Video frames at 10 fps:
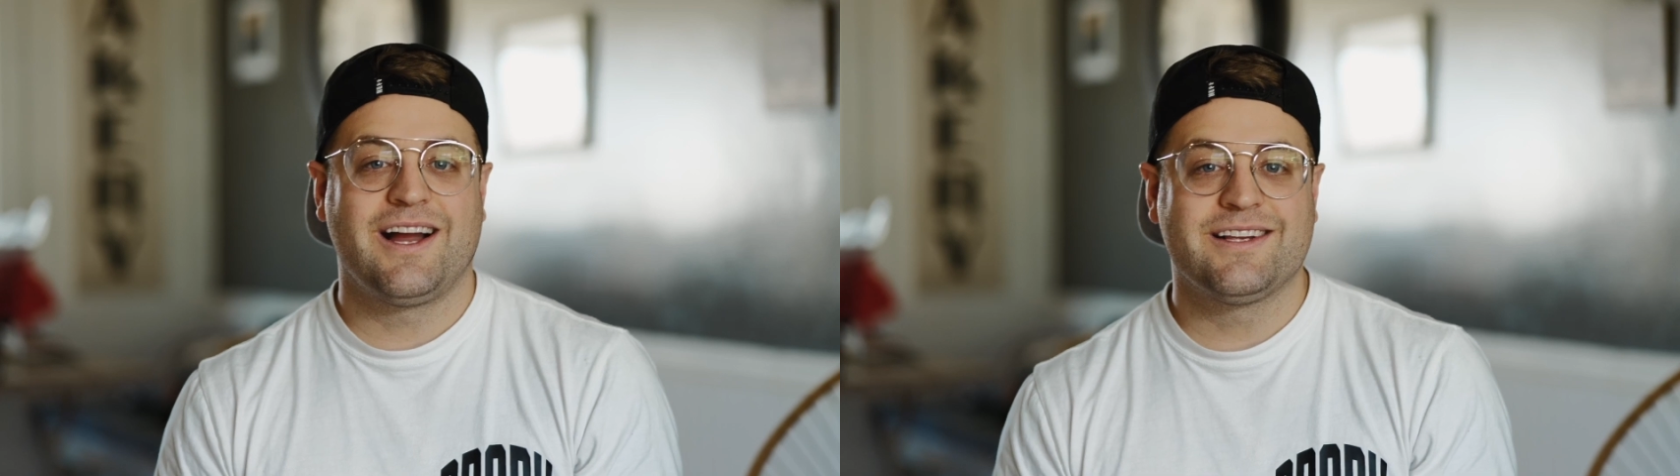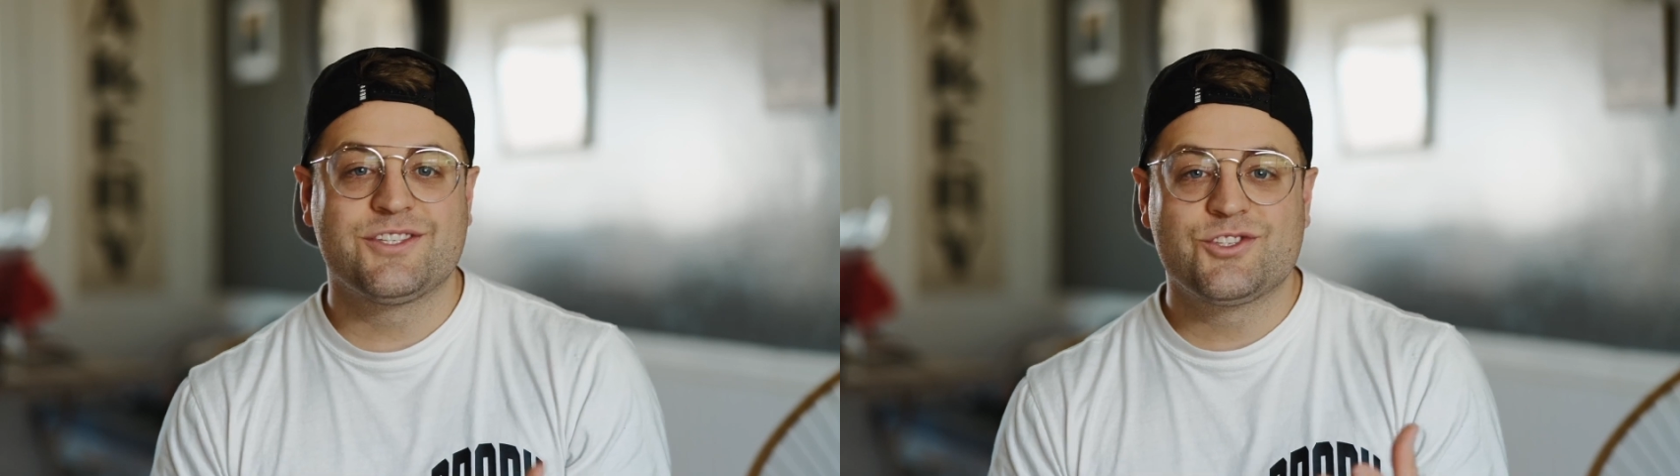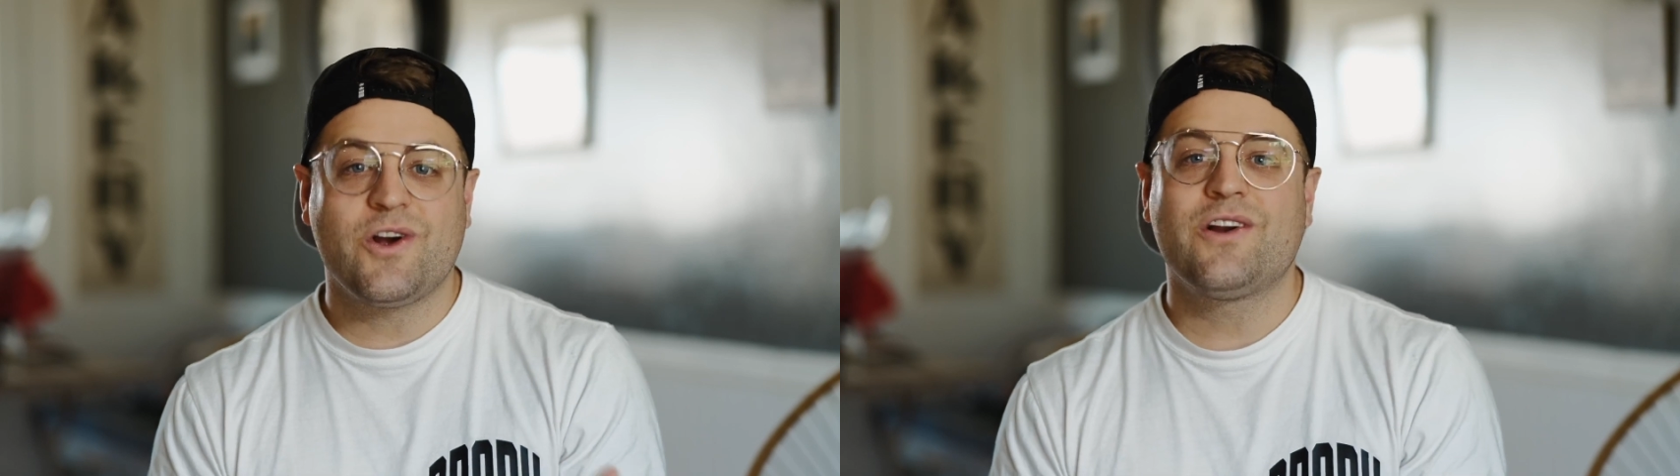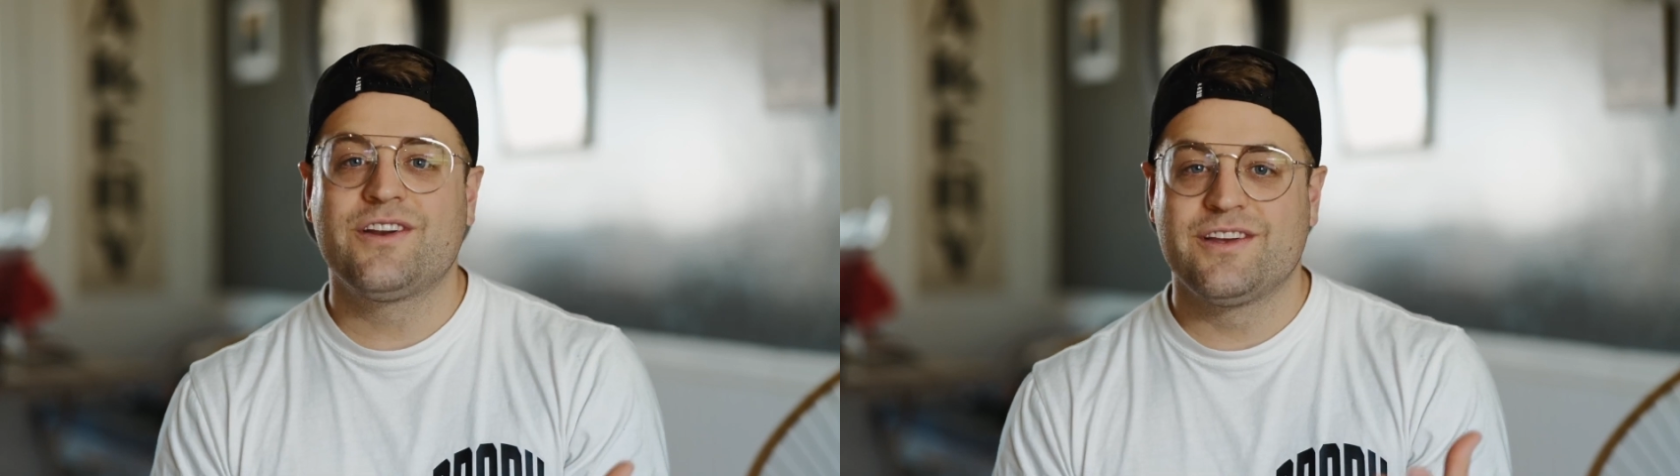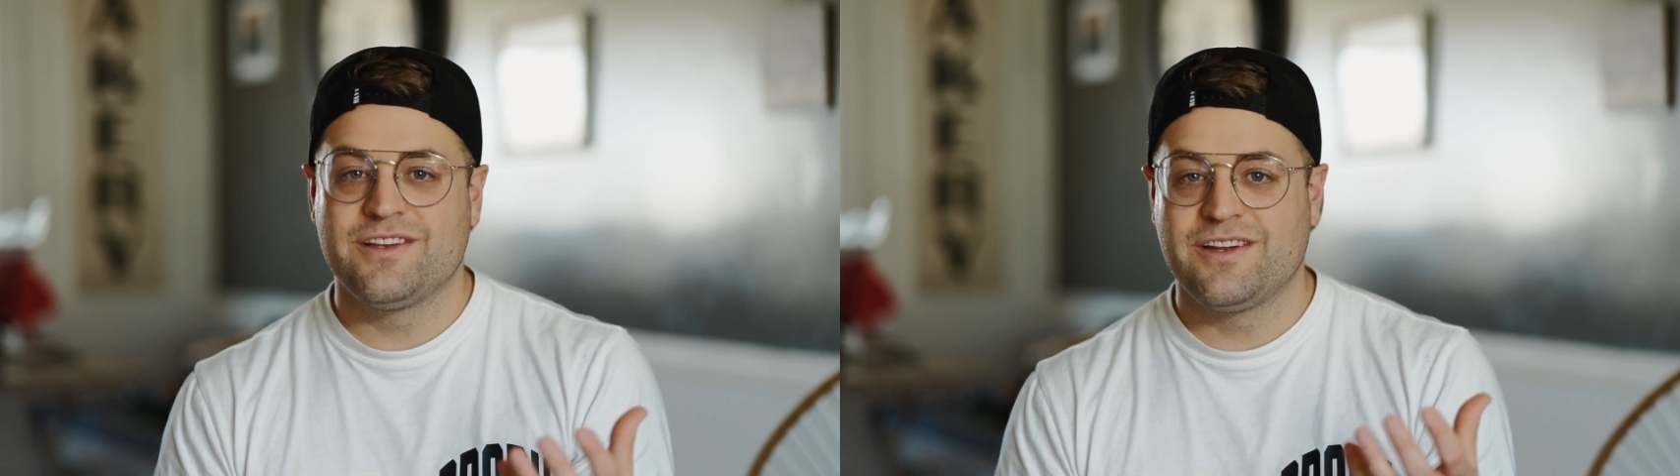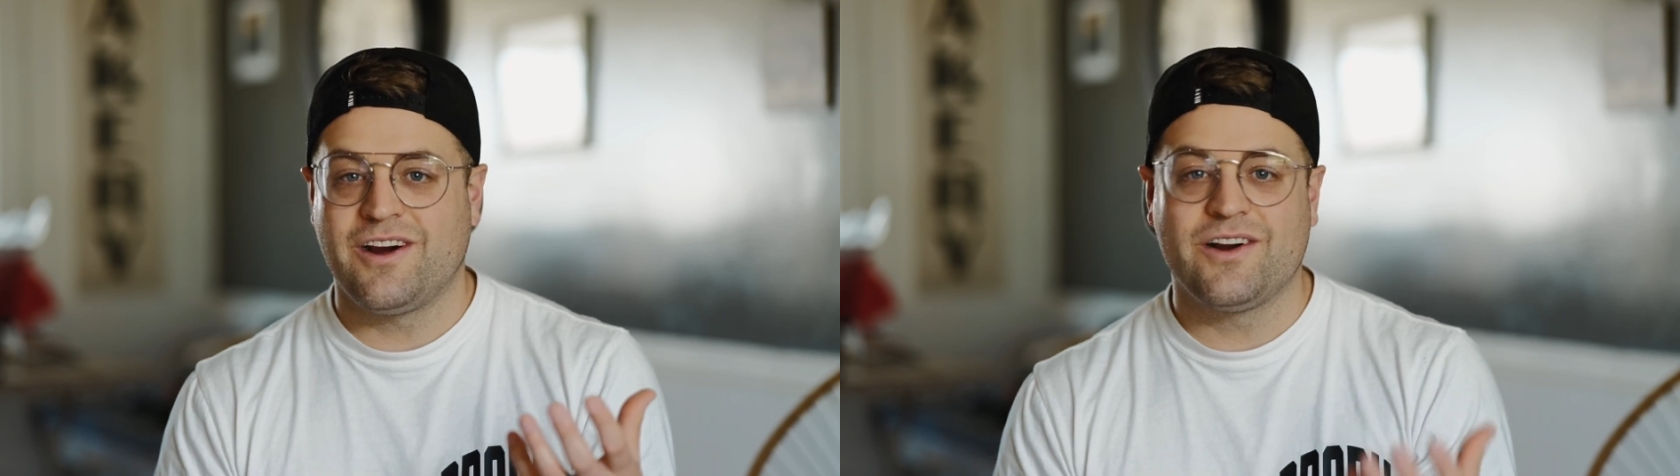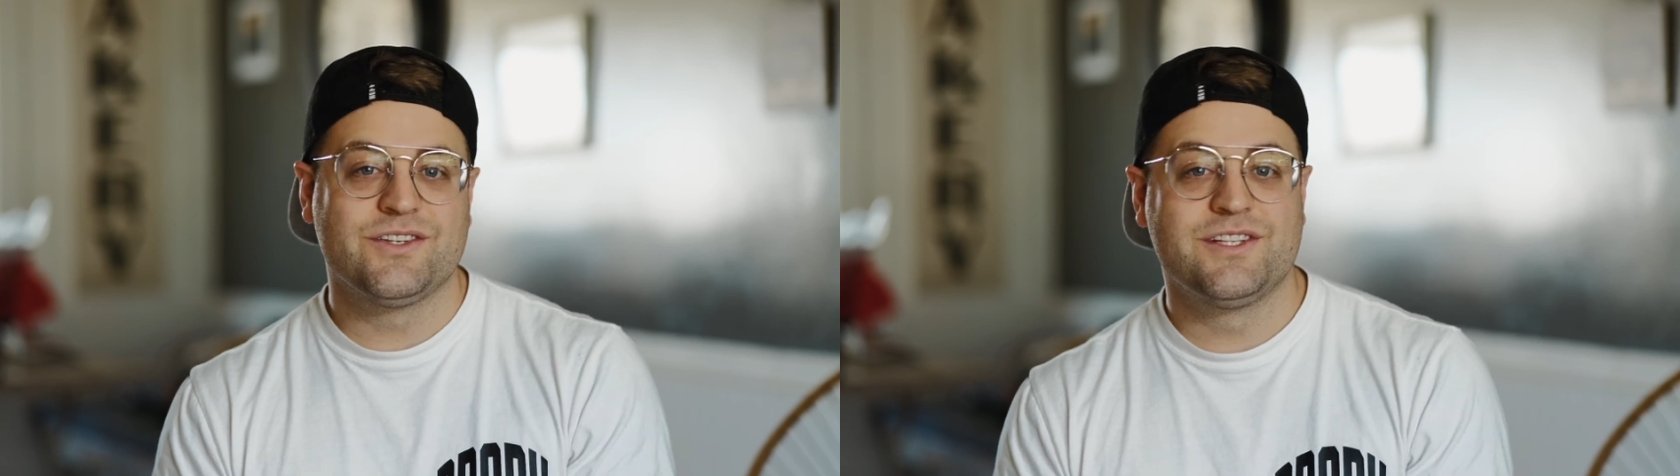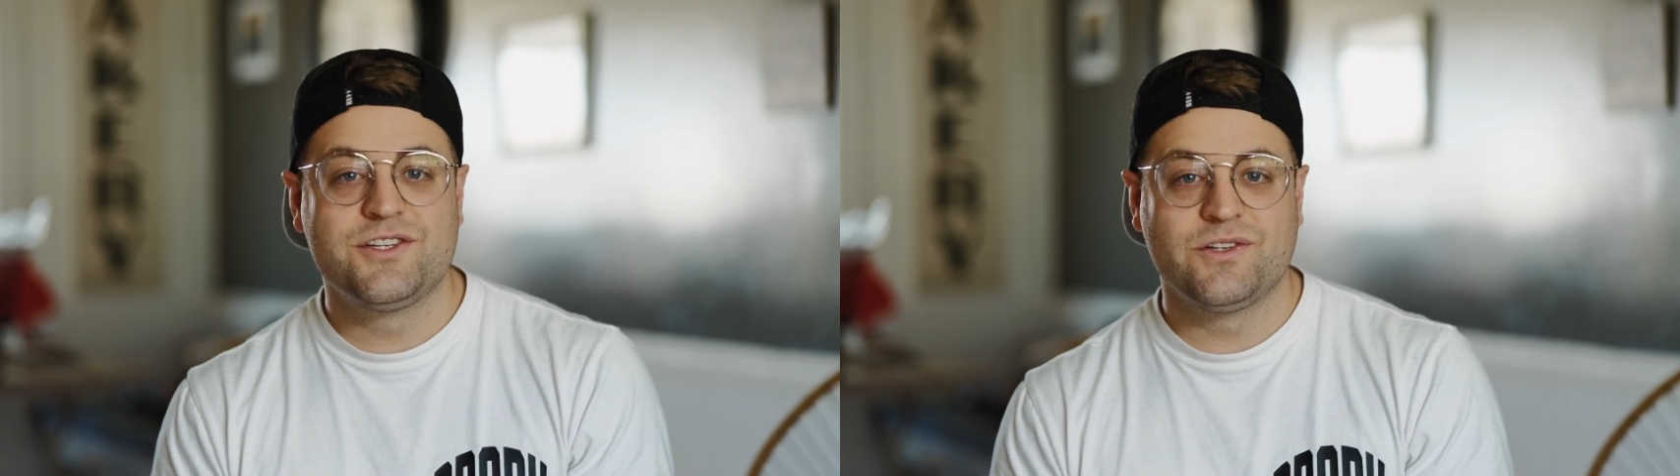I started our
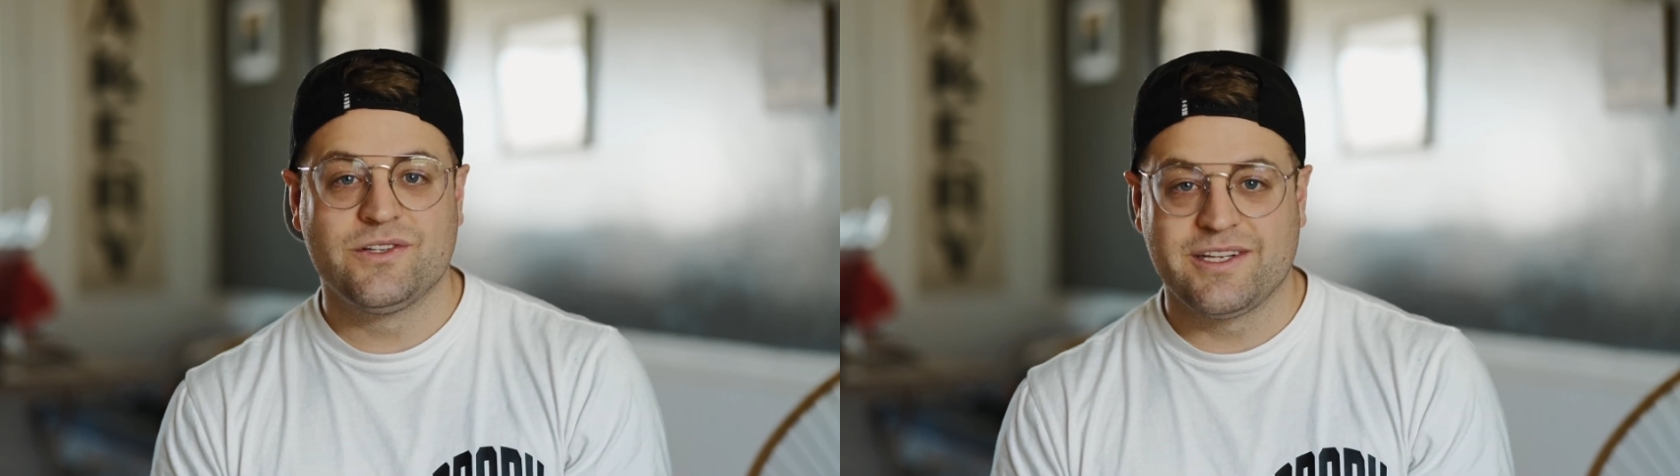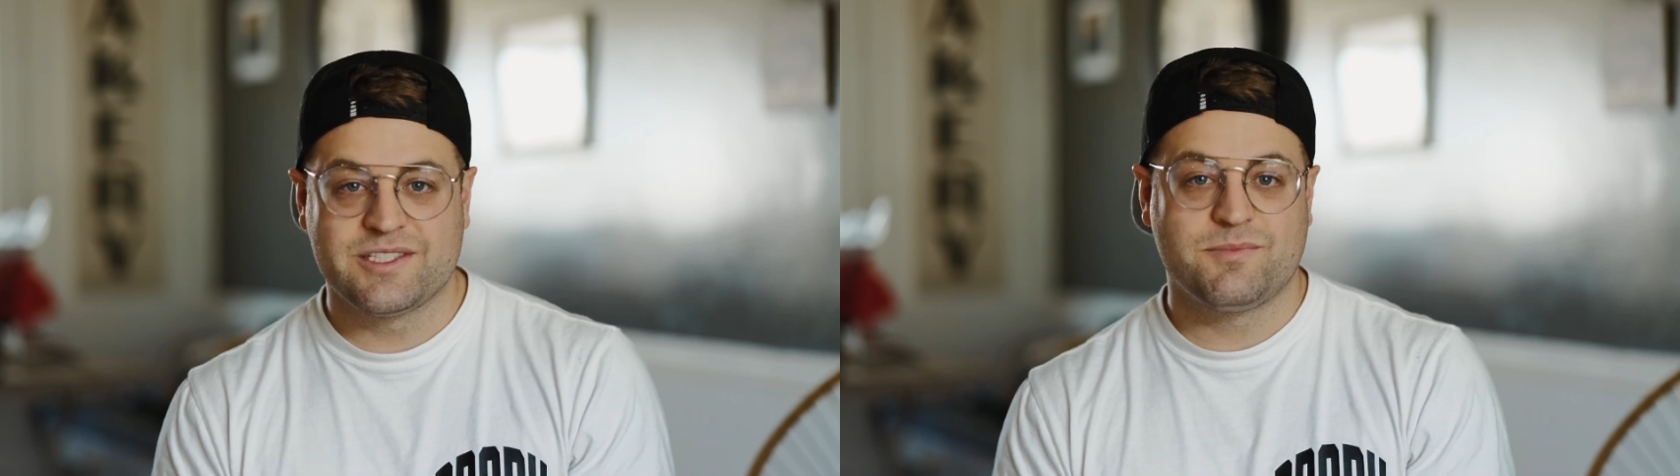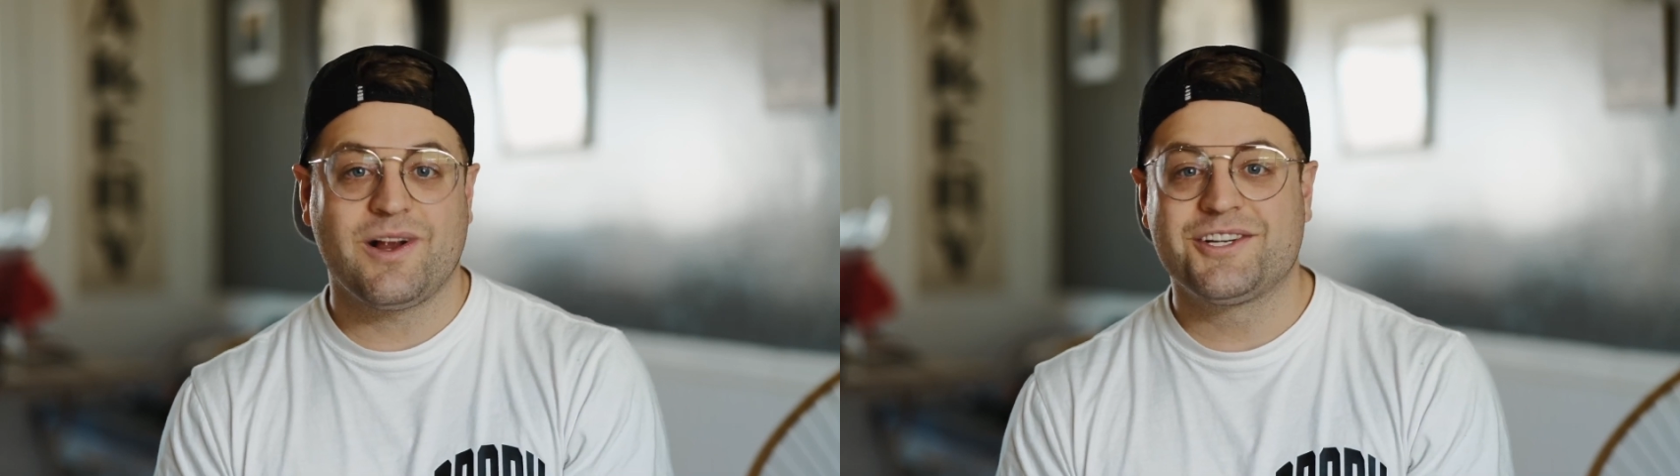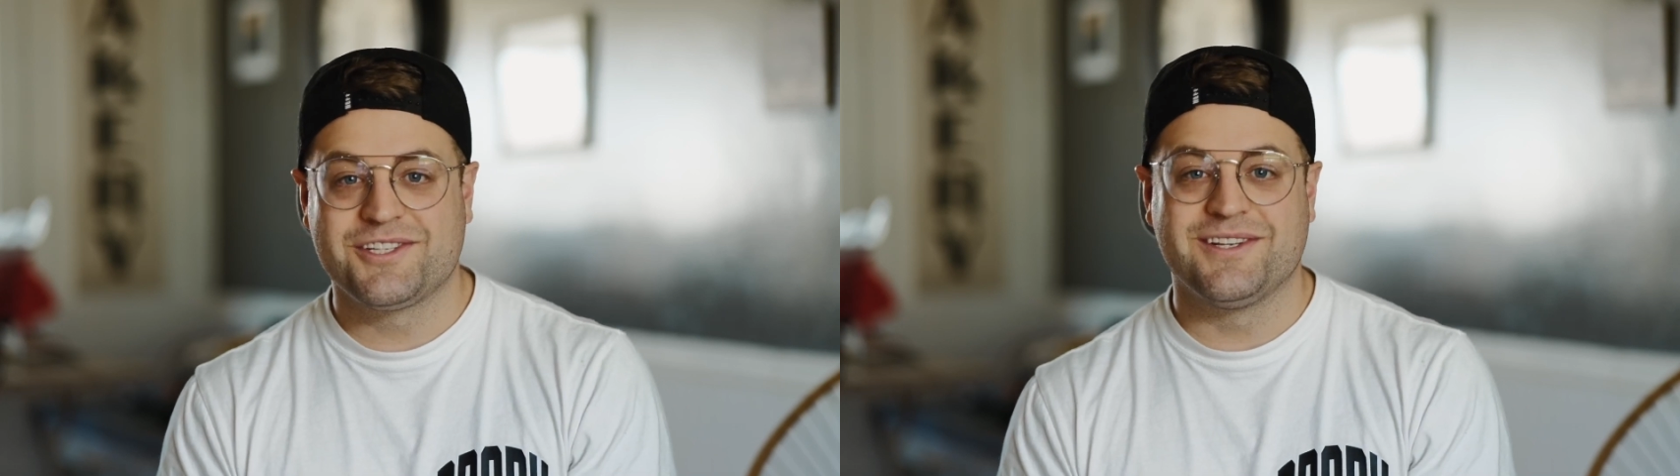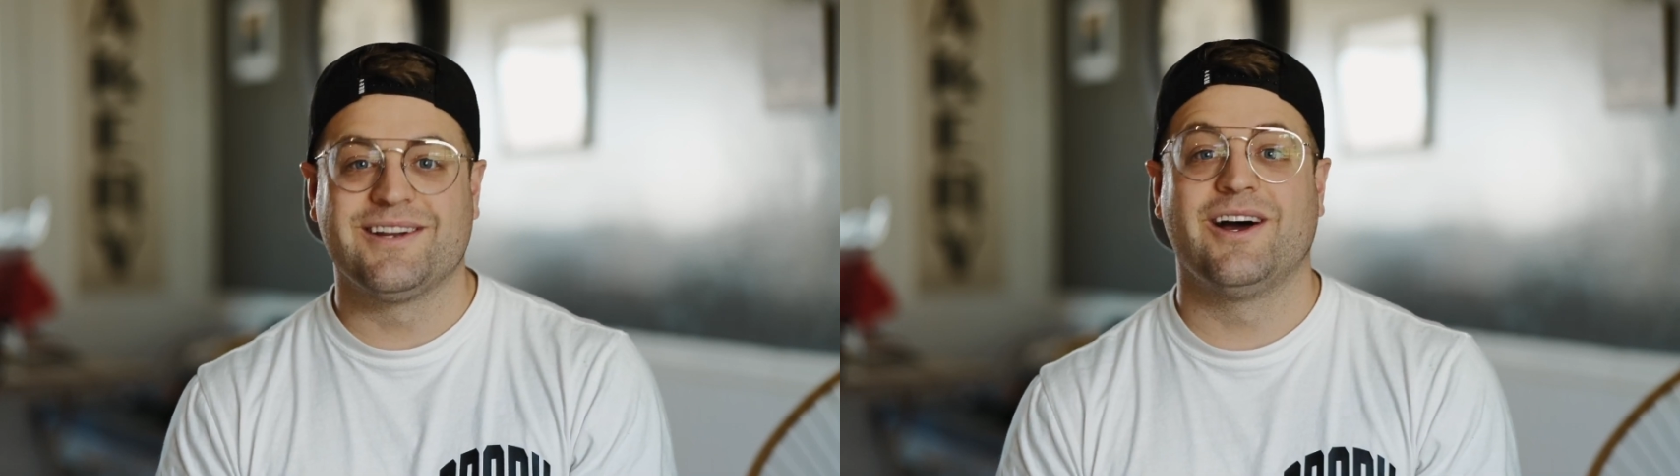digital expression